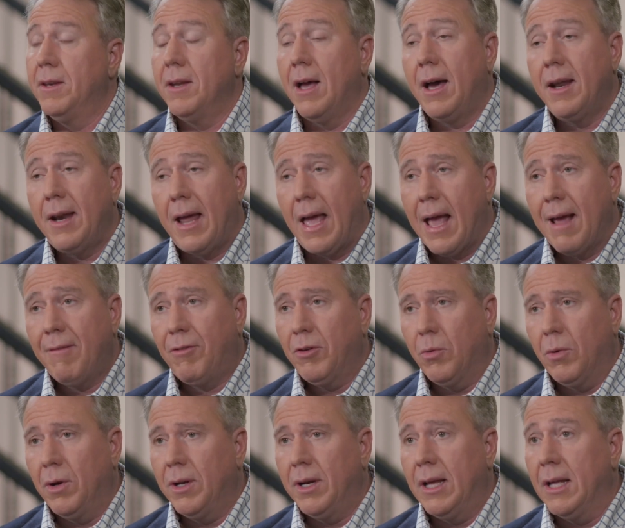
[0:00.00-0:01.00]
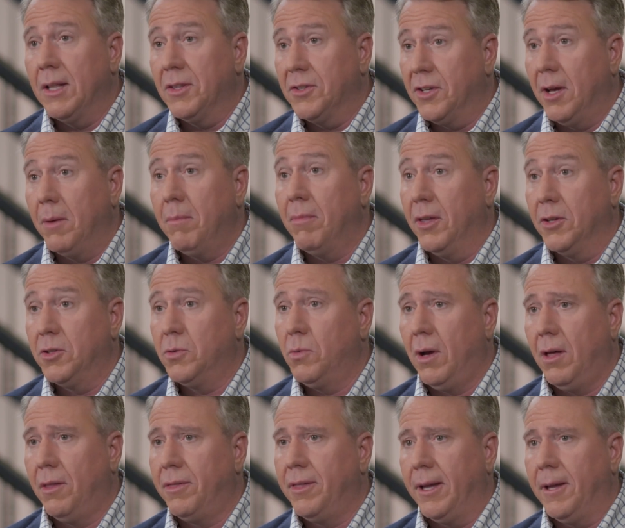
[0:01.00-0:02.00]
Not everyone ends up this
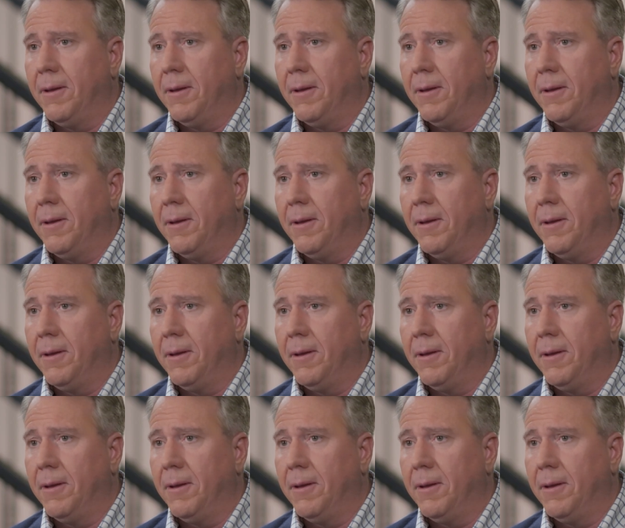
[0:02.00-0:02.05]
wealthy,